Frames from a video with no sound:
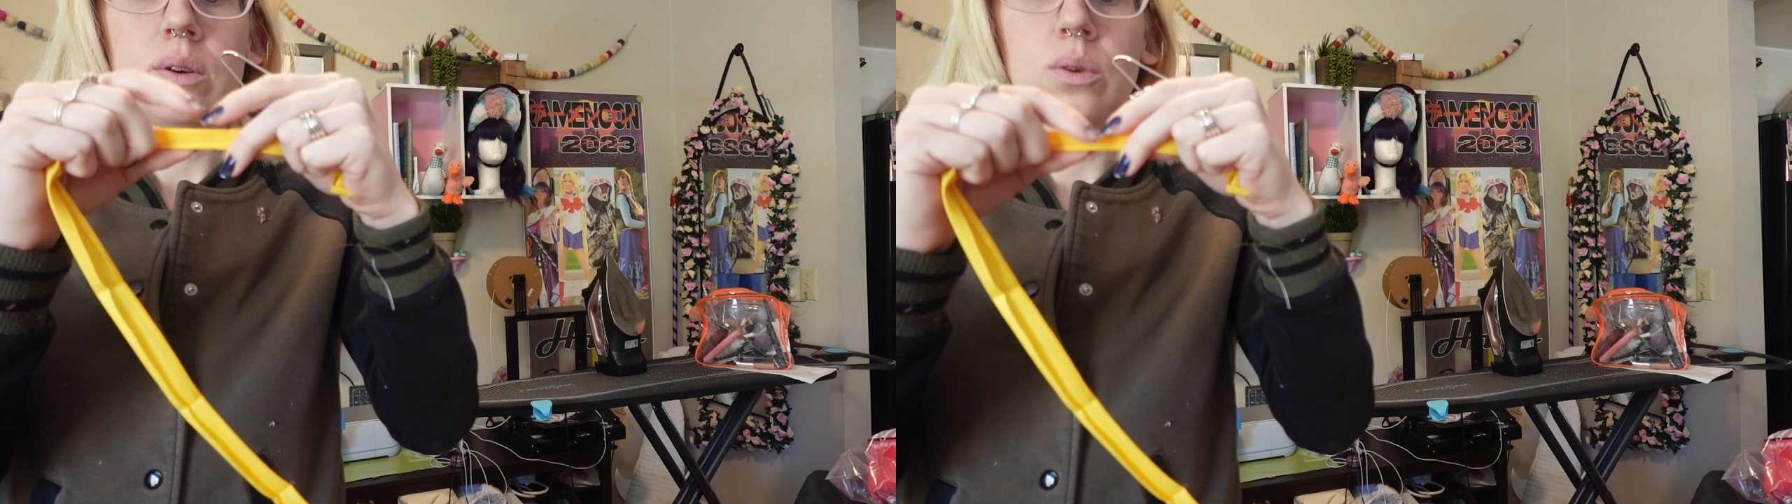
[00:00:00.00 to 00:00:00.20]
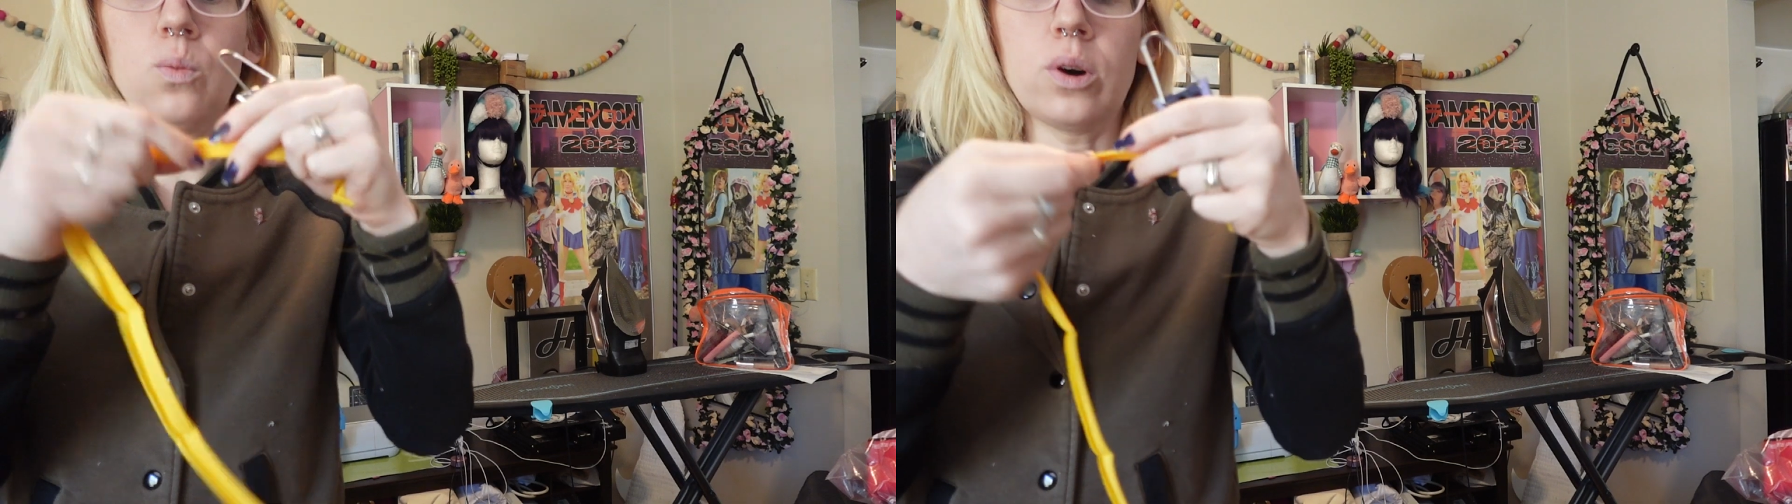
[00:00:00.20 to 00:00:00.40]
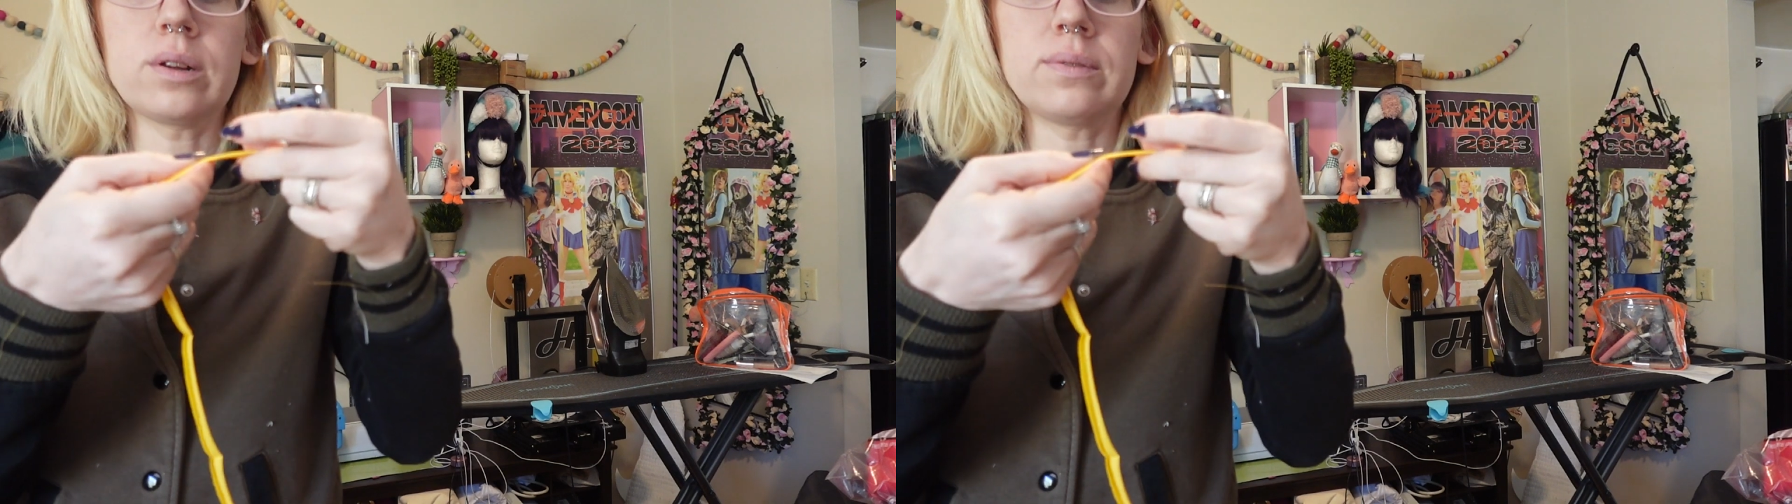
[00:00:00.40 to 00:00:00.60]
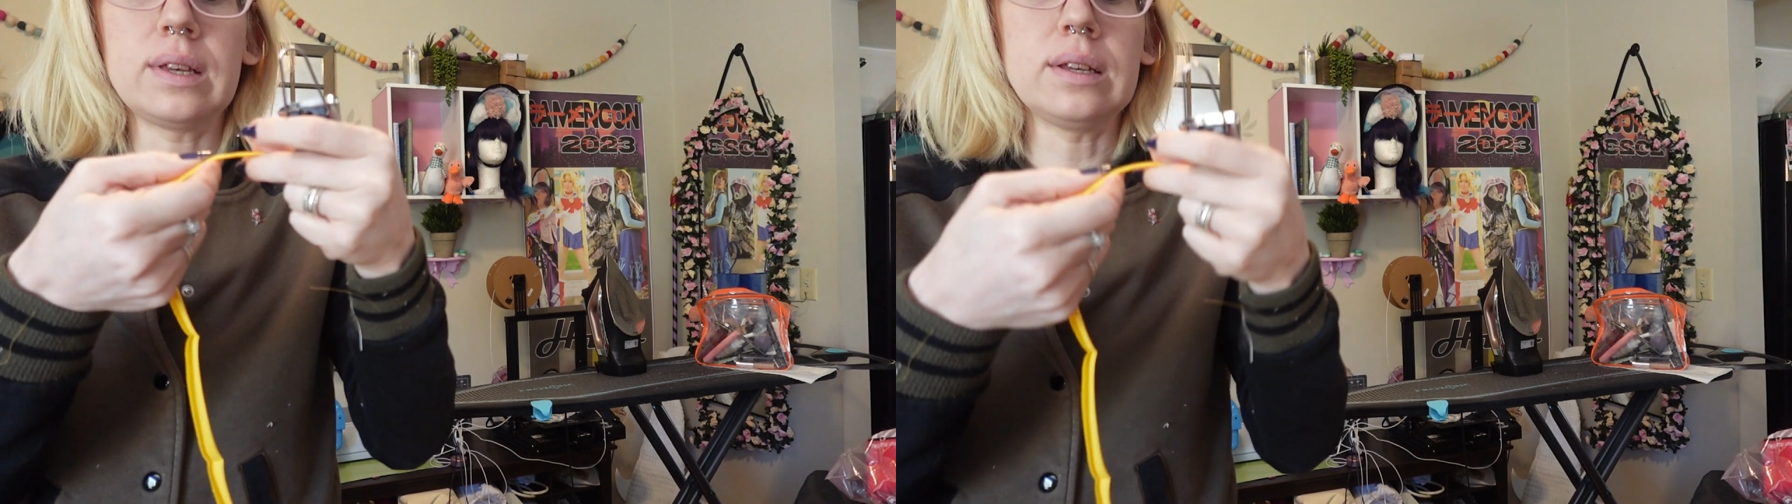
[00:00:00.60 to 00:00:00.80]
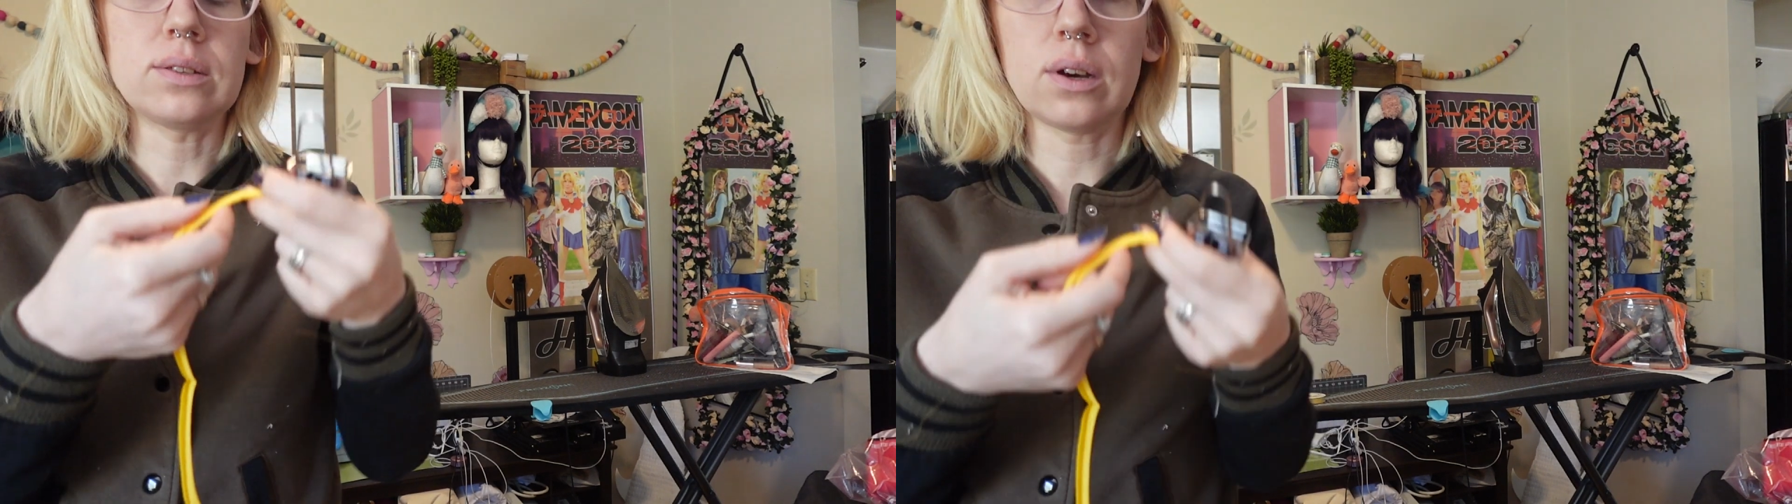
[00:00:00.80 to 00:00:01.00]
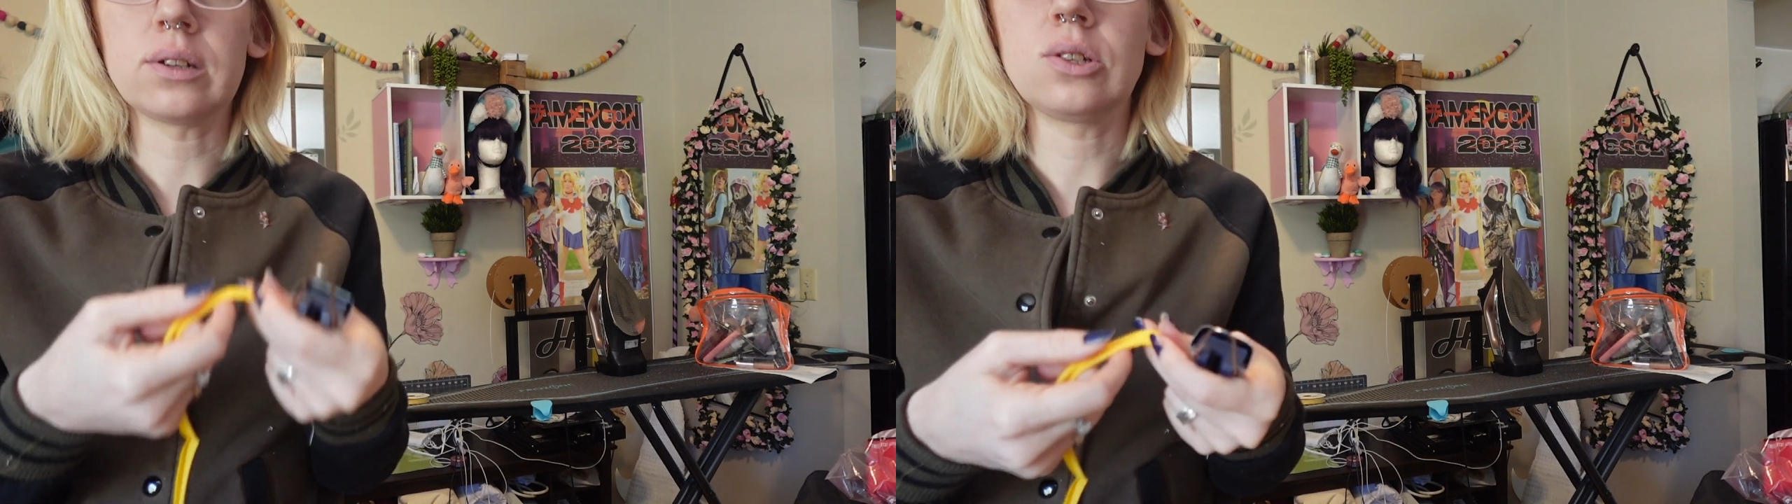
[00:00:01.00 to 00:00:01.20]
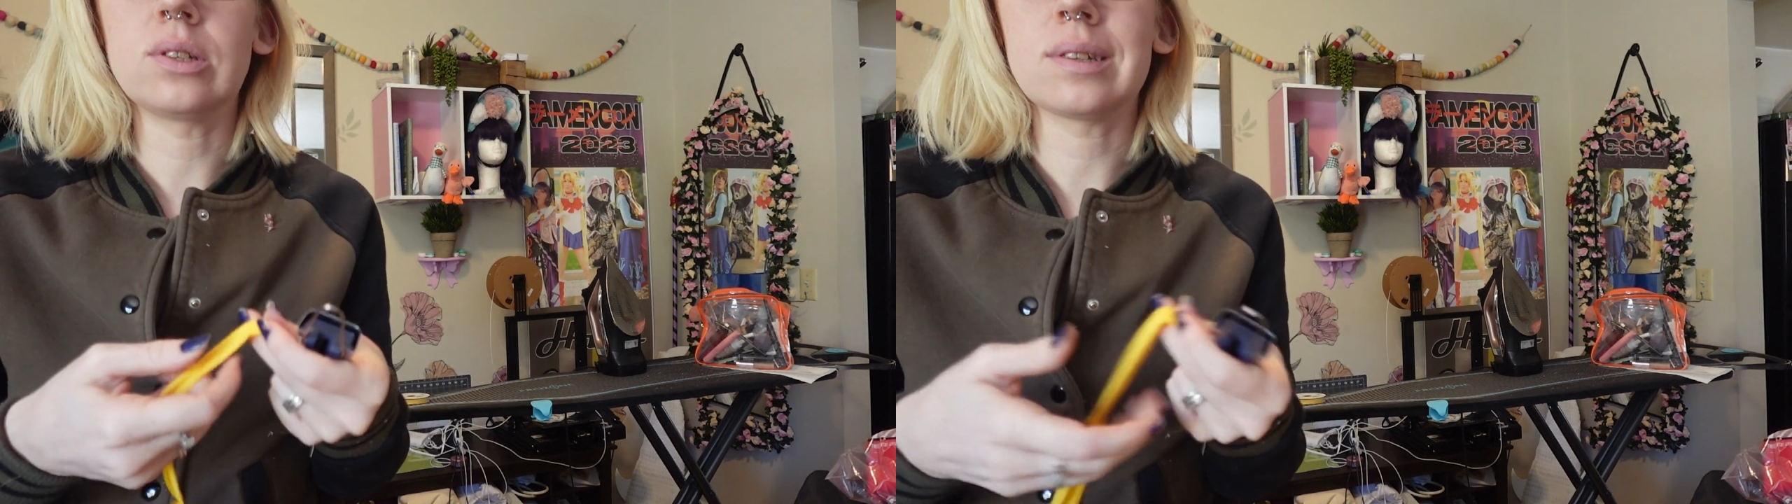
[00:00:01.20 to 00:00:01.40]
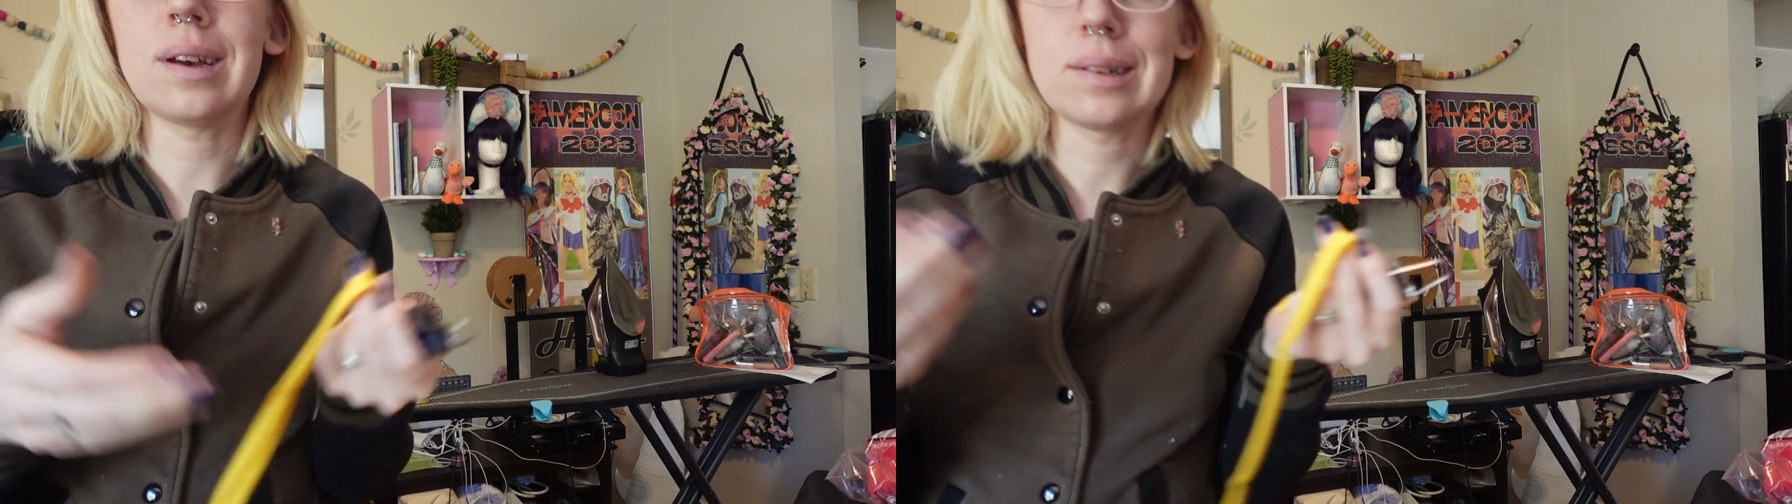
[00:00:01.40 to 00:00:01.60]
one of these on each
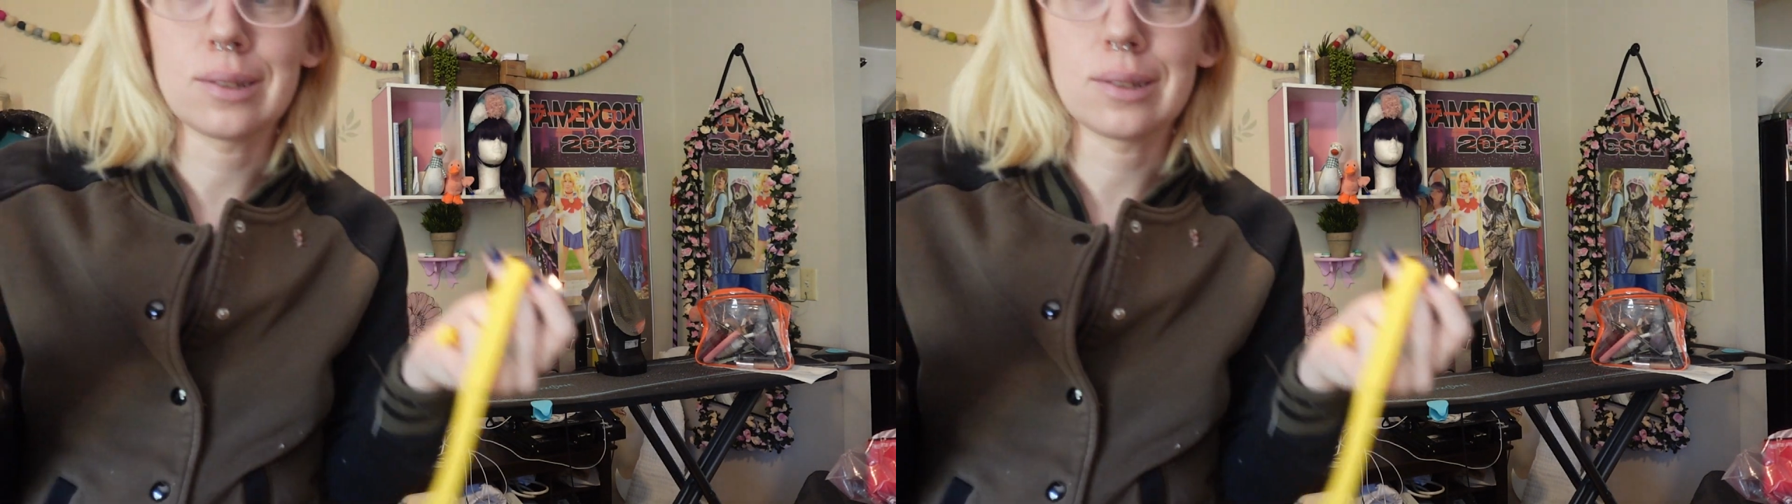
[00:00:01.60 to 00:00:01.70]
side.